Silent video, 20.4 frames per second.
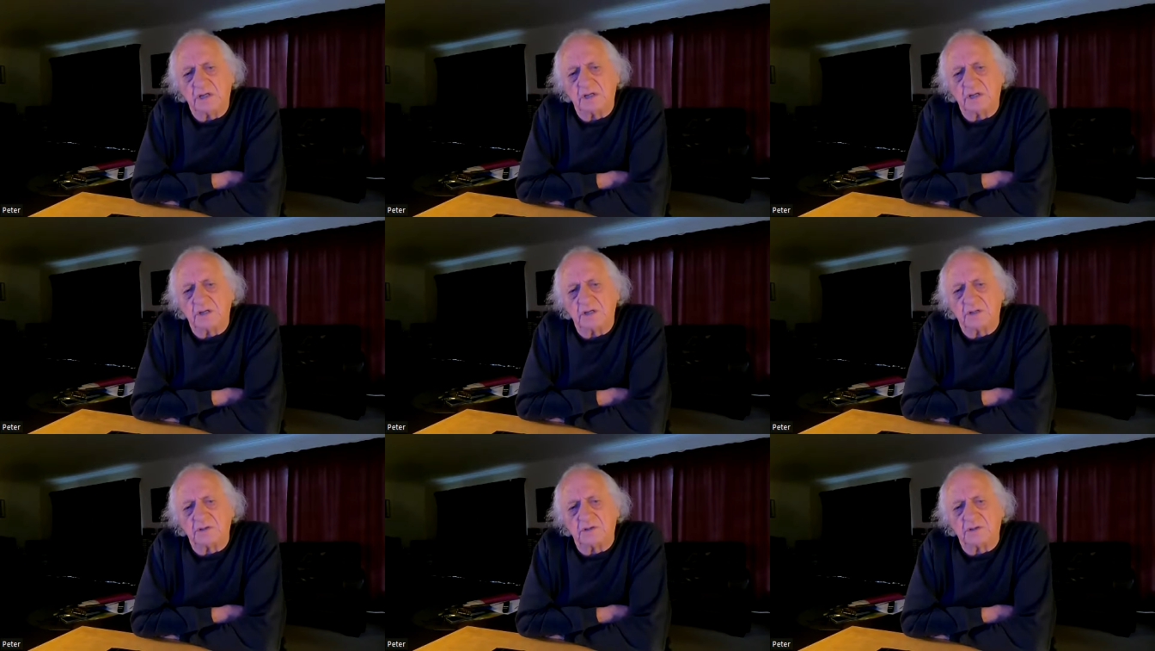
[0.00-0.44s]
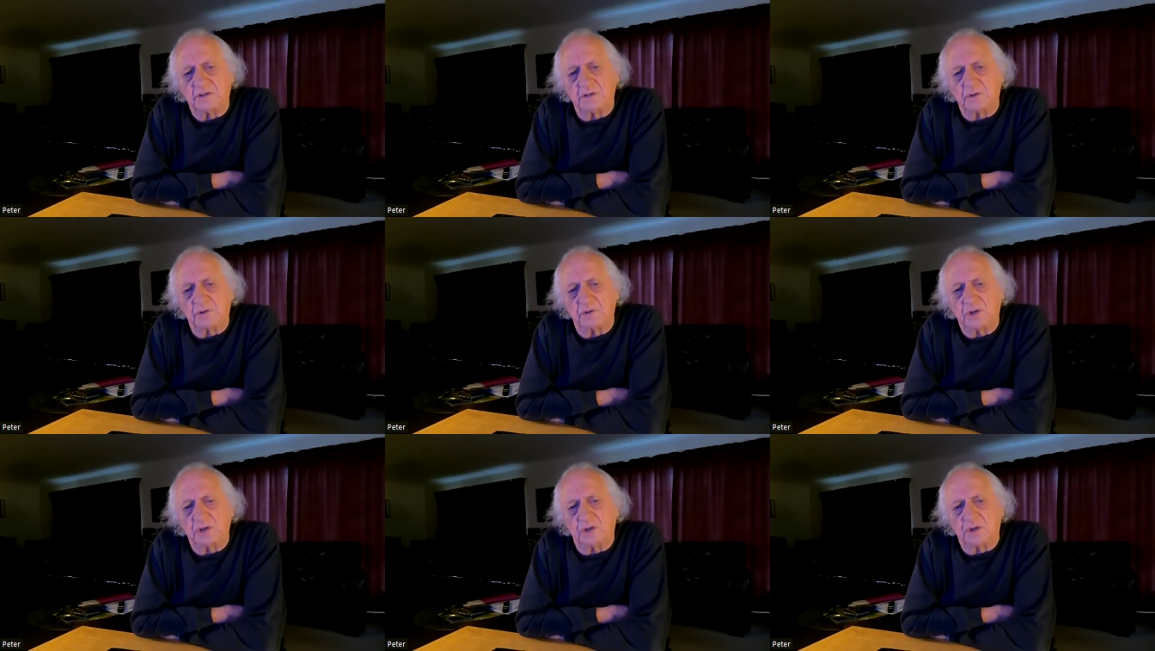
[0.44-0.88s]
that
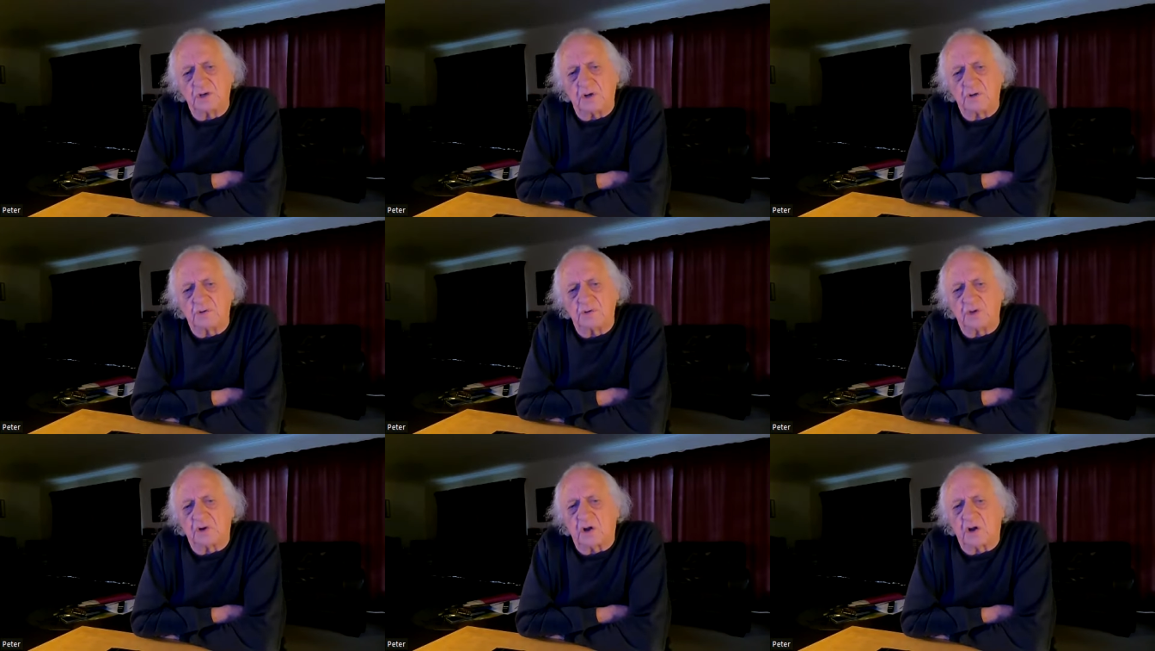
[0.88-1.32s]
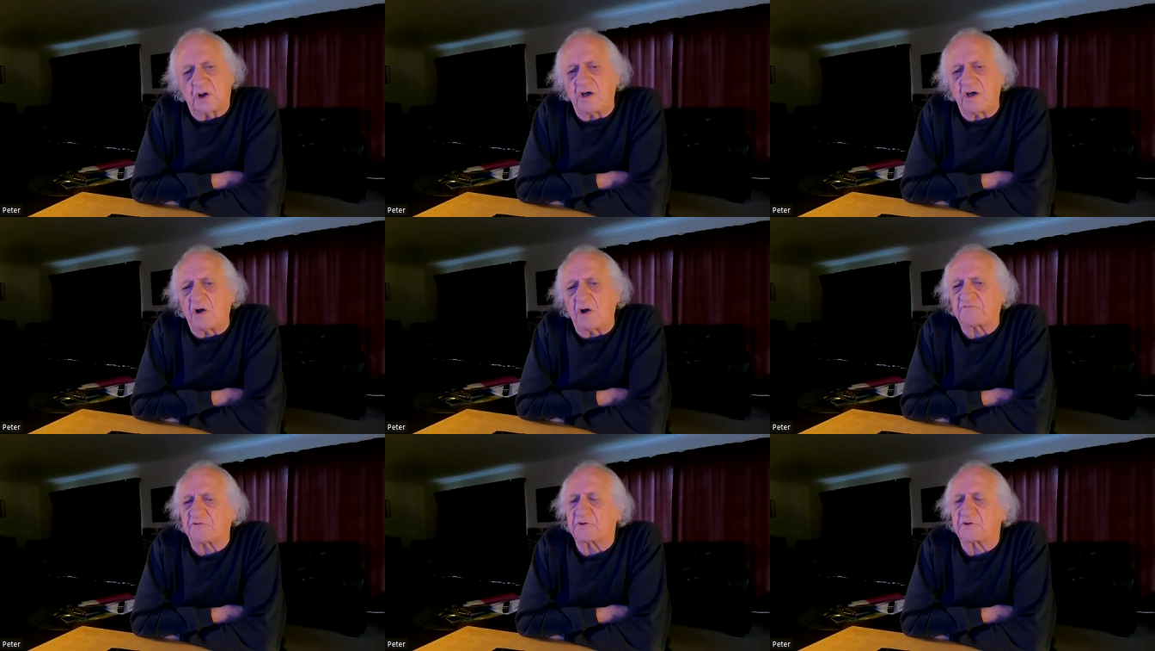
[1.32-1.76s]
you know that I
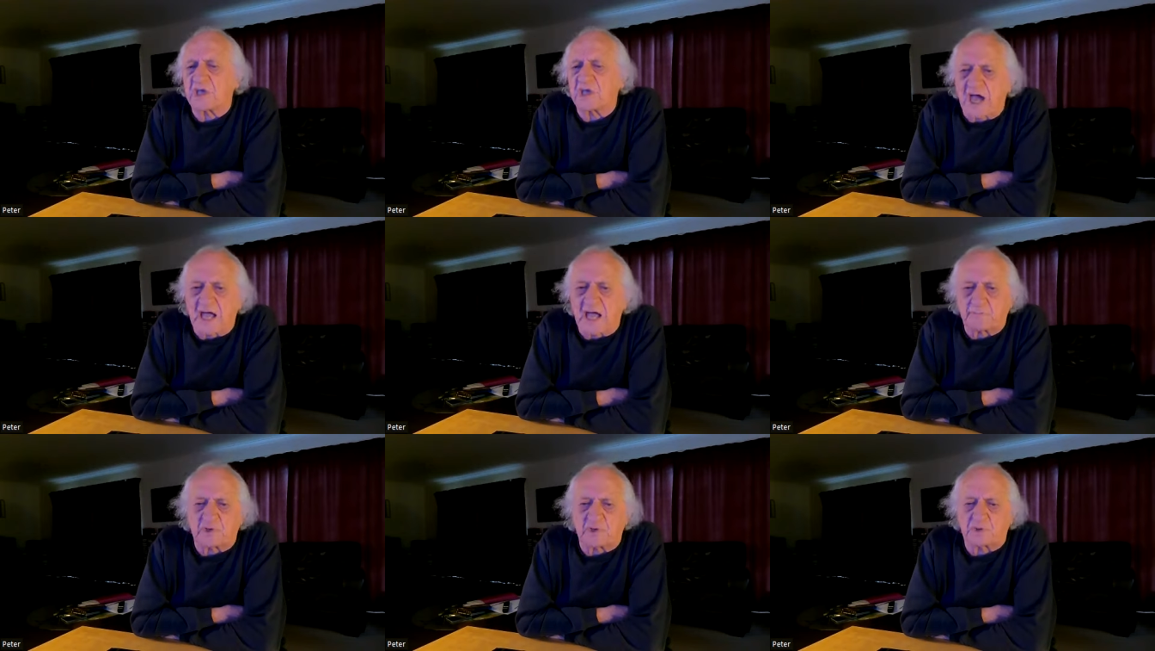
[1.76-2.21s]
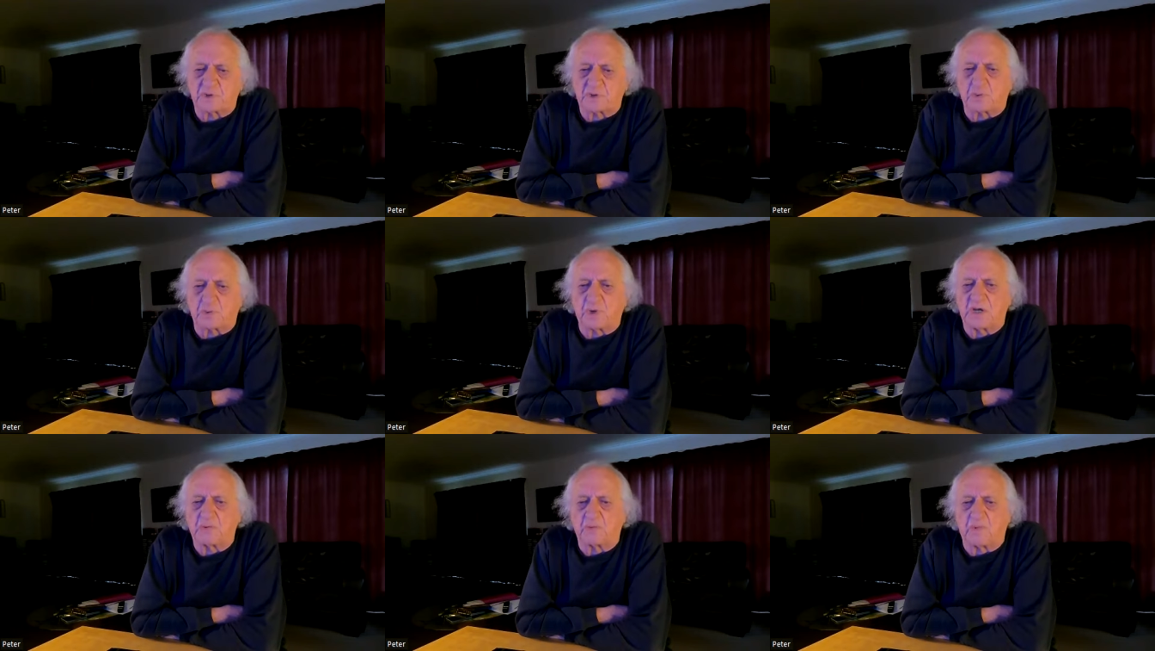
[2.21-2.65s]
often cut
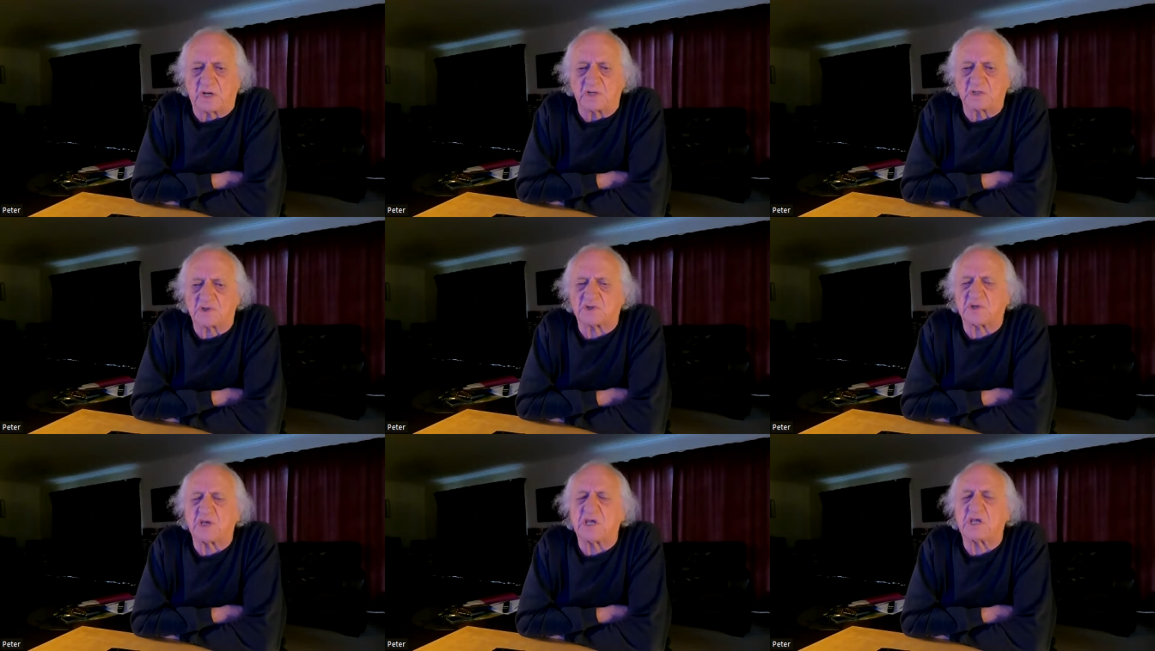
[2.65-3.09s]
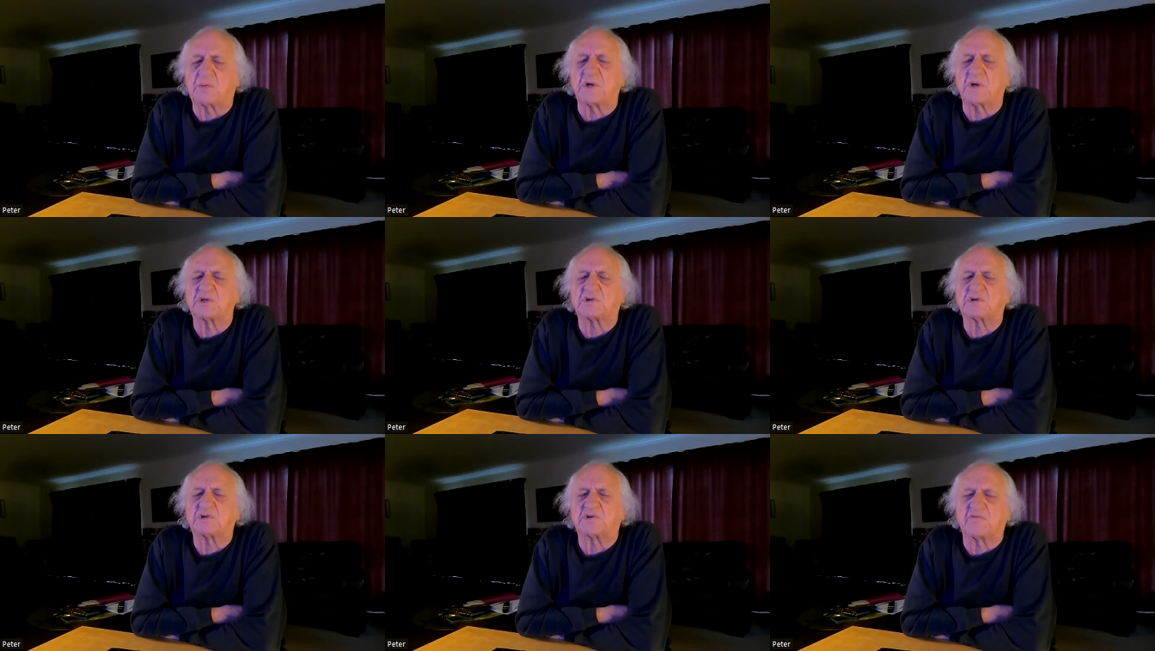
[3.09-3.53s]
between one sequence
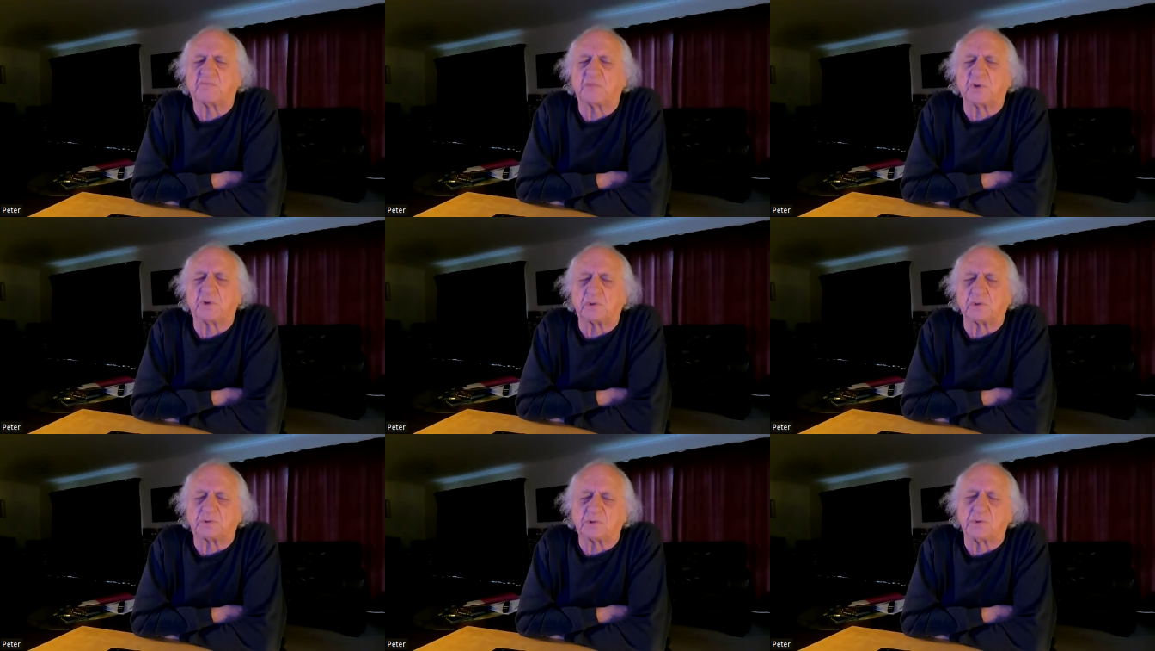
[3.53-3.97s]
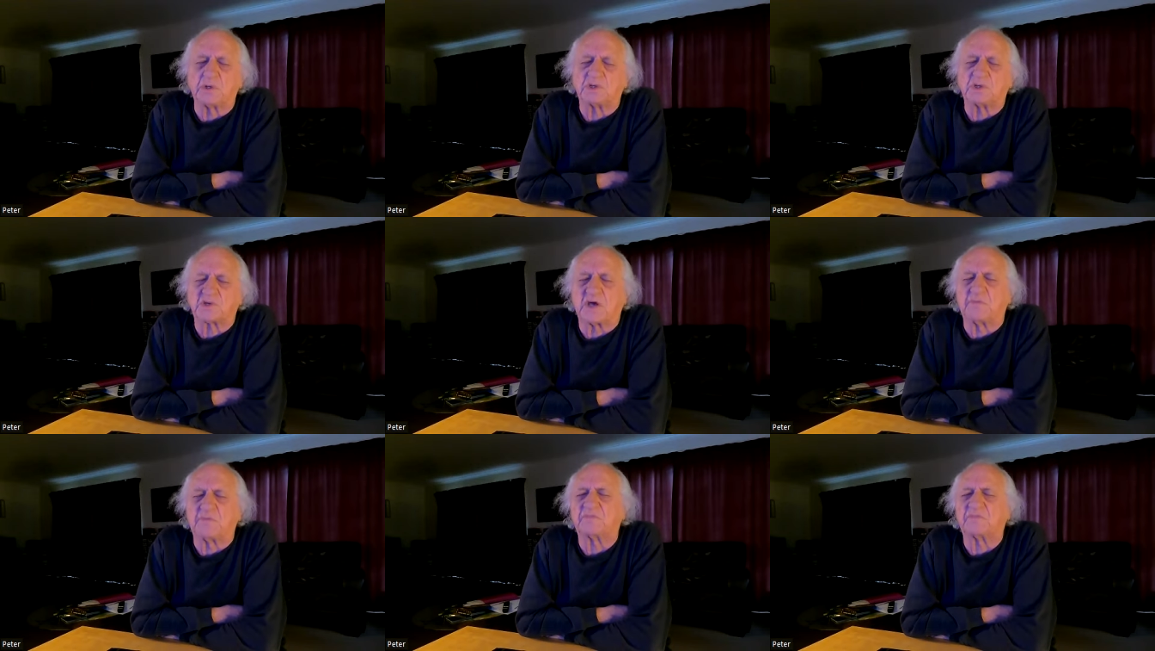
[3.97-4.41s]
of Bill doing
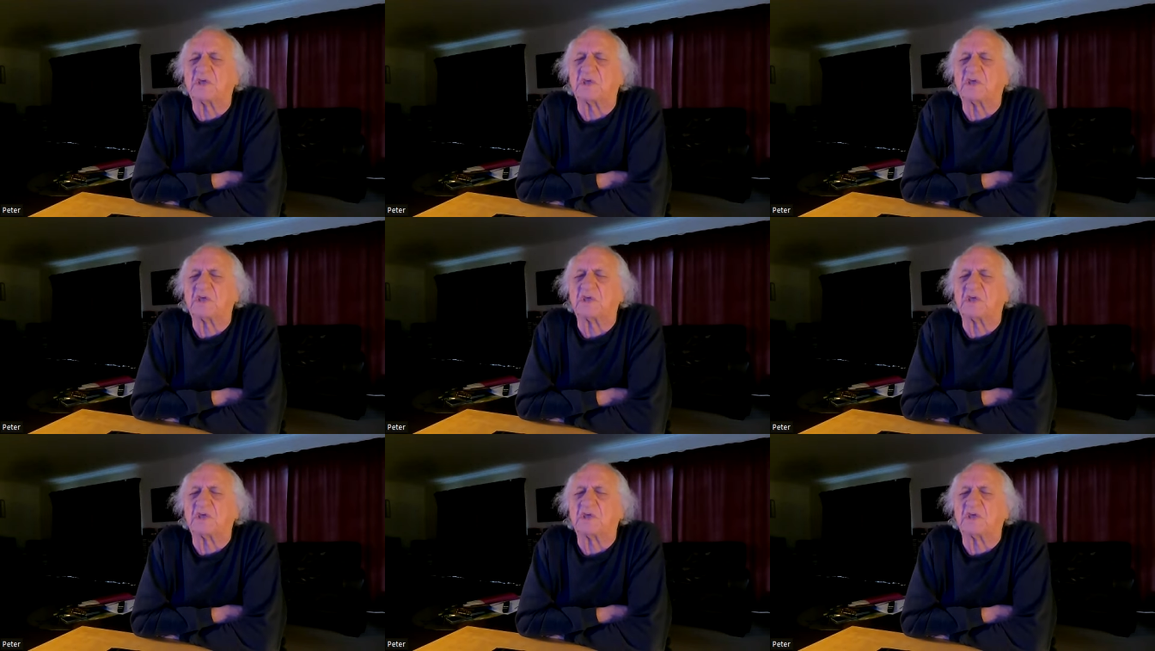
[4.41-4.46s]
something